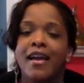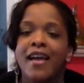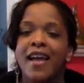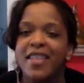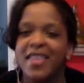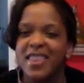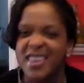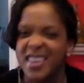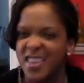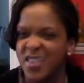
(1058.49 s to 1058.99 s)

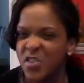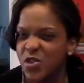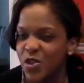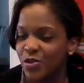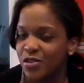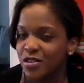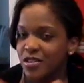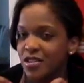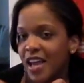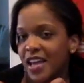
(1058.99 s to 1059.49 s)
and they give you
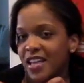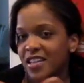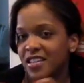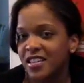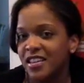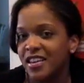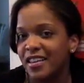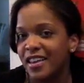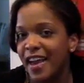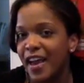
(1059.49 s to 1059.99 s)
those nice,
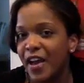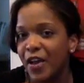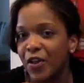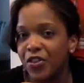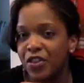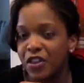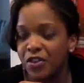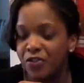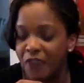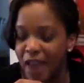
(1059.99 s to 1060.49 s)
good,
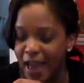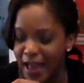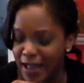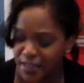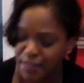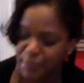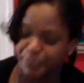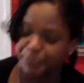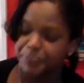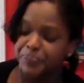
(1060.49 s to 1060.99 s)
healthy
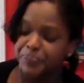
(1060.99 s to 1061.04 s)
fats.